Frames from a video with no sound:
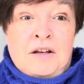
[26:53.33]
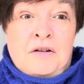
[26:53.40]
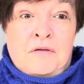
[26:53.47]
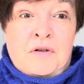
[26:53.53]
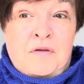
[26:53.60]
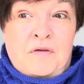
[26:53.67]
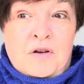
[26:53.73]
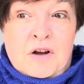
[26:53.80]

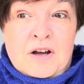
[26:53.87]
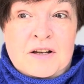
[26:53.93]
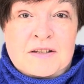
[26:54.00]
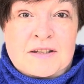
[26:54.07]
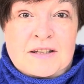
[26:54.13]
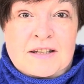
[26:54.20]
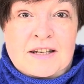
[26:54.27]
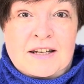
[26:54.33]
The
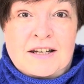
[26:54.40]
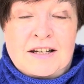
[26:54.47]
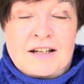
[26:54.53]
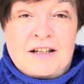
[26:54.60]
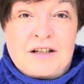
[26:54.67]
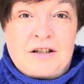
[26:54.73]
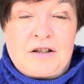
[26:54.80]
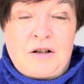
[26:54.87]
first
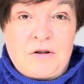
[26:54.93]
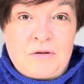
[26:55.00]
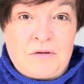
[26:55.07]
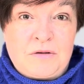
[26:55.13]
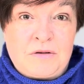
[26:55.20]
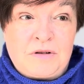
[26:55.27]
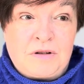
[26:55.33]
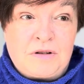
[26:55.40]

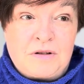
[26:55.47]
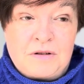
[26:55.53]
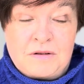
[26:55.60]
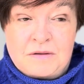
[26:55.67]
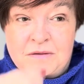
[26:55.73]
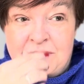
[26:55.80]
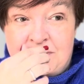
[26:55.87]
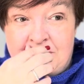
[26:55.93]
clue,
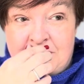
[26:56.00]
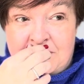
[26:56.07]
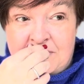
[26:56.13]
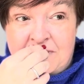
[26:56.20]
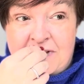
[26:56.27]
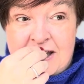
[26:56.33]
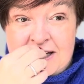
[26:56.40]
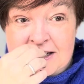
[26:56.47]

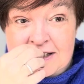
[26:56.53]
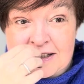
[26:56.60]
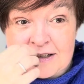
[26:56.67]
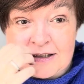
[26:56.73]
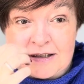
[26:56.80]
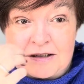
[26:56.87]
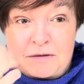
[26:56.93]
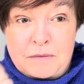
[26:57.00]
that
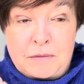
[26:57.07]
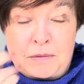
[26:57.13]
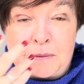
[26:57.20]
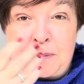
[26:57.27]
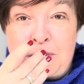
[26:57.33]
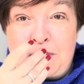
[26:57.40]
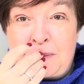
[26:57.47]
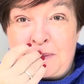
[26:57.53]
is,
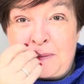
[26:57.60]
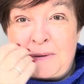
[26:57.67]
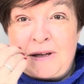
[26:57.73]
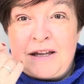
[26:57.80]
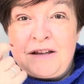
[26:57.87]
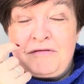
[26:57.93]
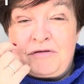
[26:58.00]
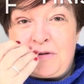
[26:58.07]

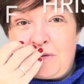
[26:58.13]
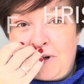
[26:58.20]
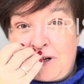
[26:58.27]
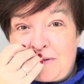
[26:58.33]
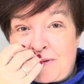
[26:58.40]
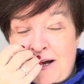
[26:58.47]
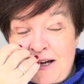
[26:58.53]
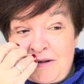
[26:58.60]
the
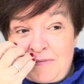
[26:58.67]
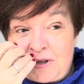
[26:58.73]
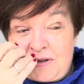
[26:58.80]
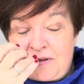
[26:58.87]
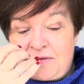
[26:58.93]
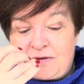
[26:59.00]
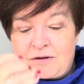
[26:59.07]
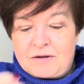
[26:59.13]

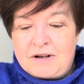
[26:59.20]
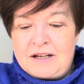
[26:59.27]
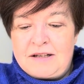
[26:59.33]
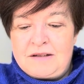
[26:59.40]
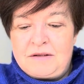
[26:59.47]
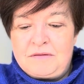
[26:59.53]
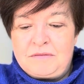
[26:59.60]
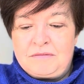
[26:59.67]
requirements for
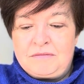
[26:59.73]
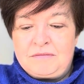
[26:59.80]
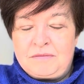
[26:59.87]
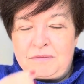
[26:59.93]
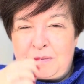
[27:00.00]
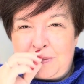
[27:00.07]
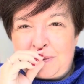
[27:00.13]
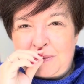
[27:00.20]
it,
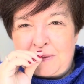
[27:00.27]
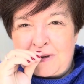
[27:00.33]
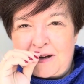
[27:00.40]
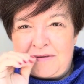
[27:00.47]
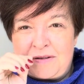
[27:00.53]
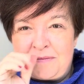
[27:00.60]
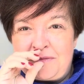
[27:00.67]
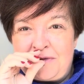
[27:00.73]
I
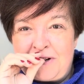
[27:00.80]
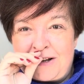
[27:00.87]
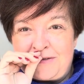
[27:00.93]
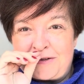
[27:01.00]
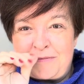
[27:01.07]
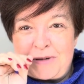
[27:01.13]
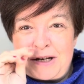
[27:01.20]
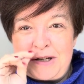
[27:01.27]
have some fluff
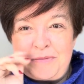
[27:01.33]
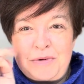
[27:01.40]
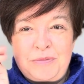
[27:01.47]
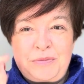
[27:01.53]
on my lip,